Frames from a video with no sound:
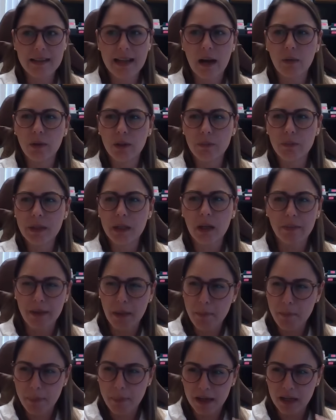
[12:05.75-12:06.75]
that would be on
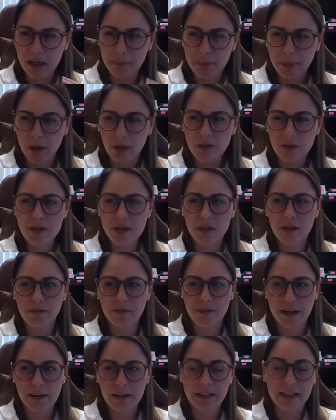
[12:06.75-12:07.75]
the purple, so
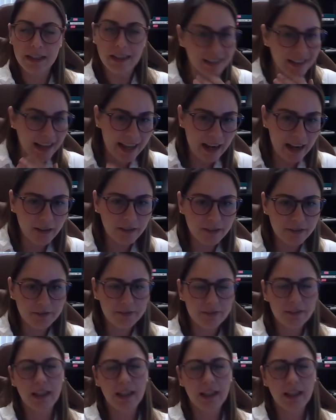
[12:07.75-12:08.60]
very in health